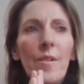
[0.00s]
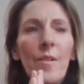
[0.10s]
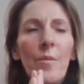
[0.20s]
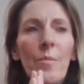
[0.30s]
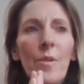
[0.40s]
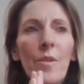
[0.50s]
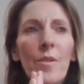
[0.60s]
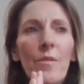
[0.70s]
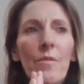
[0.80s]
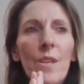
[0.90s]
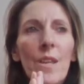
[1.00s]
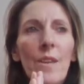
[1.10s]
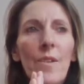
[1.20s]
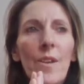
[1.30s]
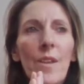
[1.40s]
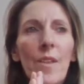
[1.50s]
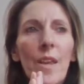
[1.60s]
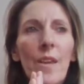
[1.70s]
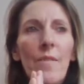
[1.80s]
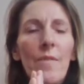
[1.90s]
Open to receiving the
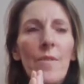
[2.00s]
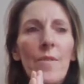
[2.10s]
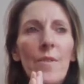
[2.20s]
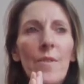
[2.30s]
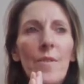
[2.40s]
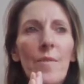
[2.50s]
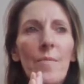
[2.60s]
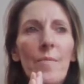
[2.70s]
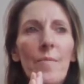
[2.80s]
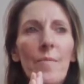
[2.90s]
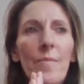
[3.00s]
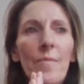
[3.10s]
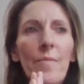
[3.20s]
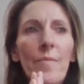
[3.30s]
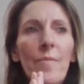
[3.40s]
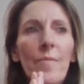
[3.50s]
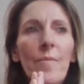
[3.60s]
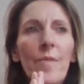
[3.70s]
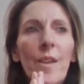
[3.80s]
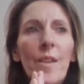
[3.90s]
gifts
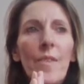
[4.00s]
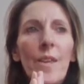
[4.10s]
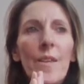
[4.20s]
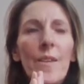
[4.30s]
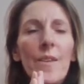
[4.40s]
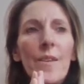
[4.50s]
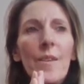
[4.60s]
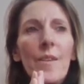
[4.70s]
that this